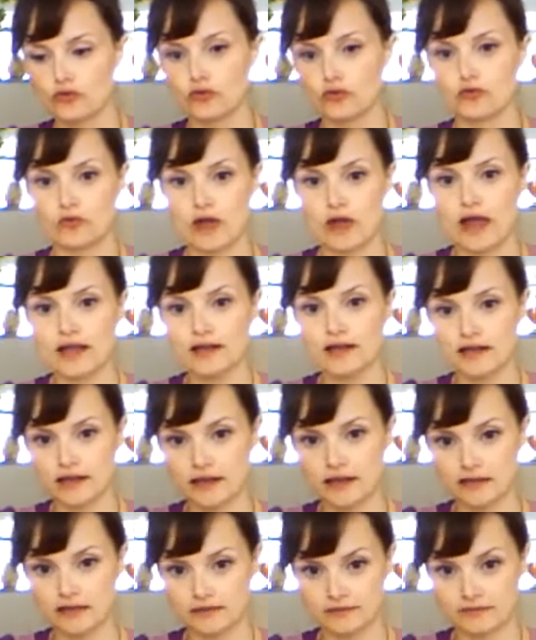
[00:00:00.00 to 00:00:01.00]
grind
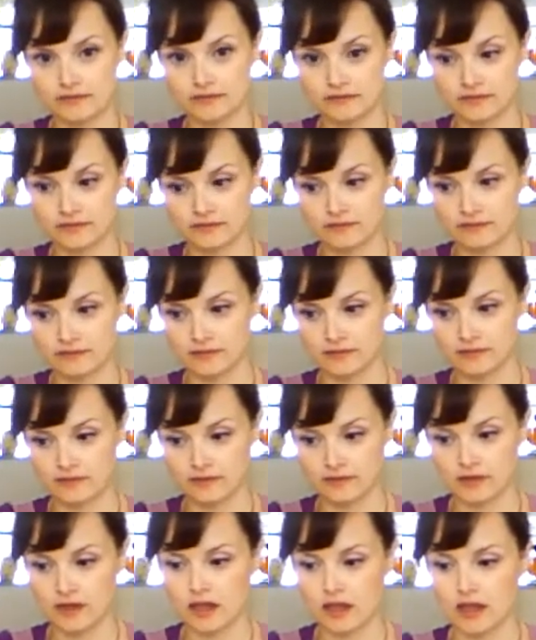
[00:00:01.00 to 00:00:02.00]
it
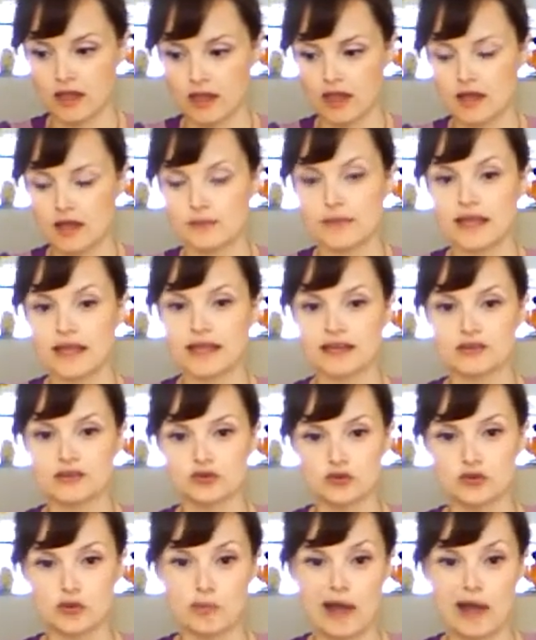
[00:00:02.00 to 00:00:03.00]
and make it
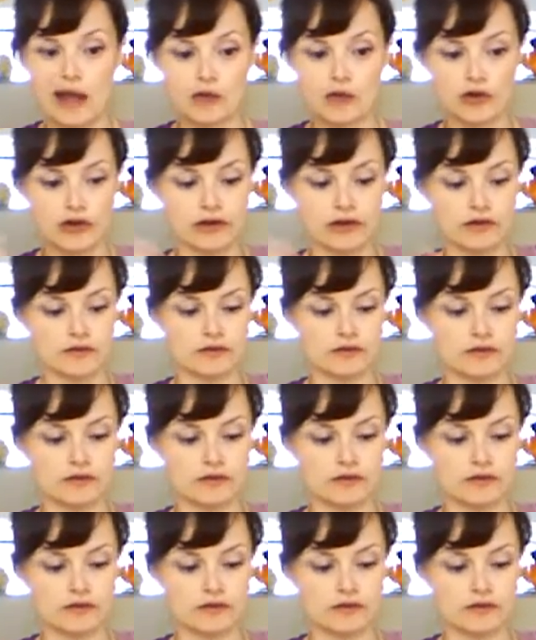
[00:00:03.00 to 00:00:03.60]
into a powder.